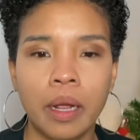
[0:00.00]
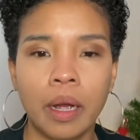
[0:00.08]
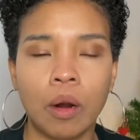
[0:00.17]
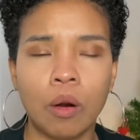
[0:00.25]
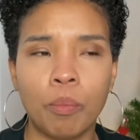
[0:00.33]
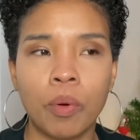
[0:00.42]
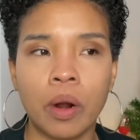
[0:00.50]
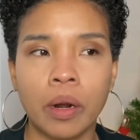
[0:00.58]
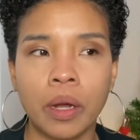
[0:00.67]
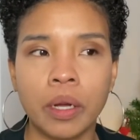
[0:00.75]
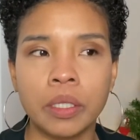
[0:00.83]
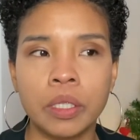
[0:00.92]
or
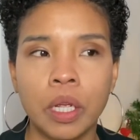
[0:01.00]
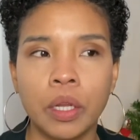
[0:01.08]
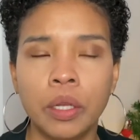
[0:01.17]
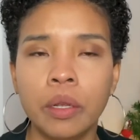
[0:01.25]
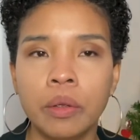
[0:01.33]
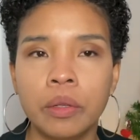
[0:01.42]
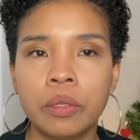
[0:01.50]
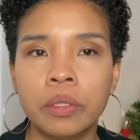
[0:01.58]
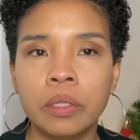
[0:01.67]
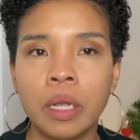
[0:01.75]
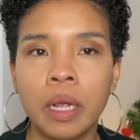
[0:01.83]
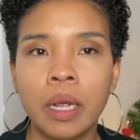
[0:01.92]
products
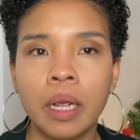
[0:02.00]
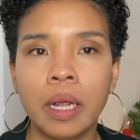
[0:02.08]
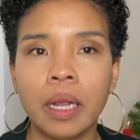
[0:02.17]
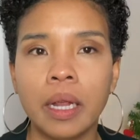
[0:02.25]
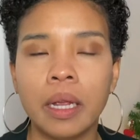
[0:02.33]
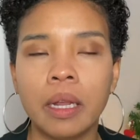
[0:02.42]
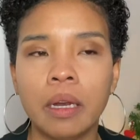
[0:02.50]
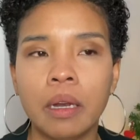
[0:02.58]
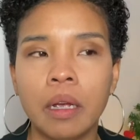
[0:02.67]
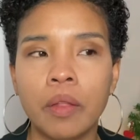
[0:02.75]
used in